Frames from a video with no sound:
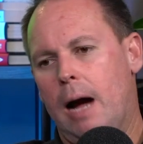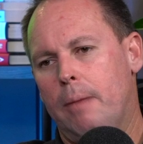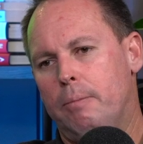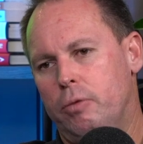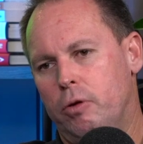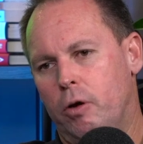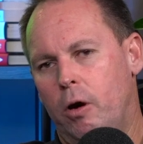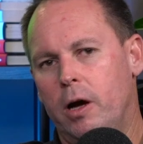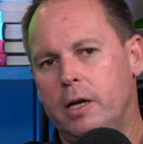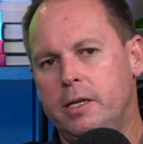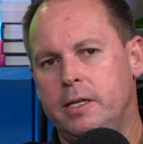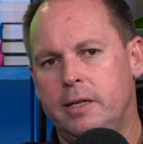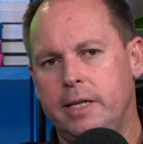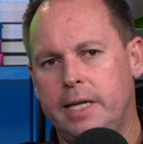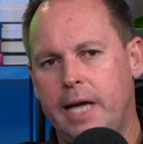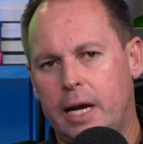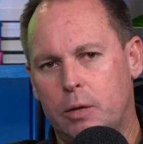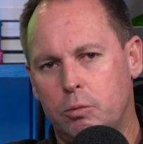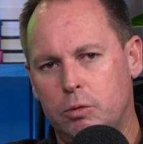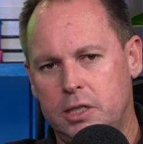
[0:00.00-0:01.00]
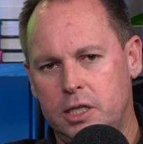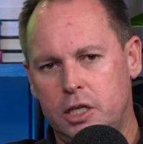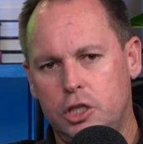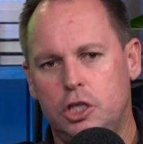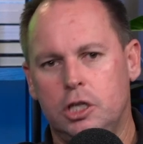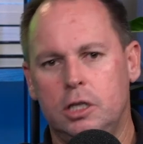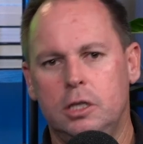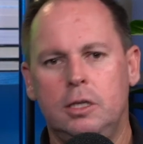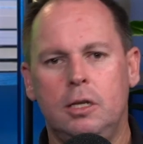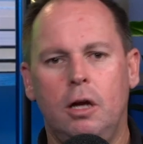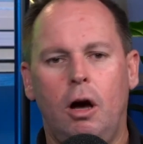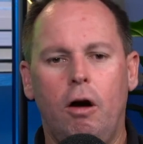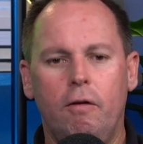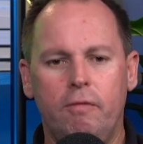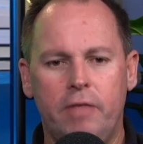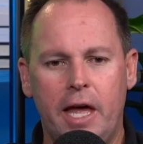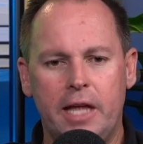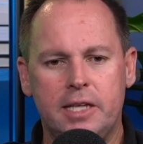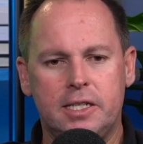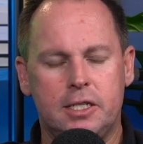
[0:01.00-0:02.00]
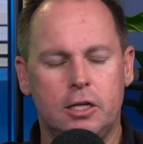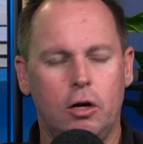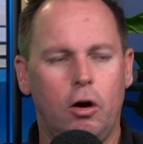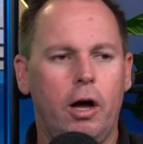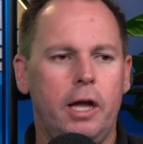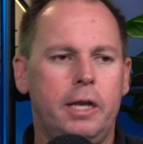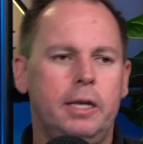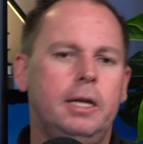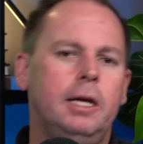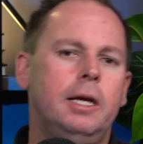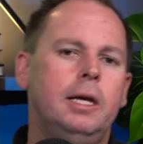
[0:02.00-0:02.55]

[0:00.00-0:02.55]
prior to the acquisition of that site.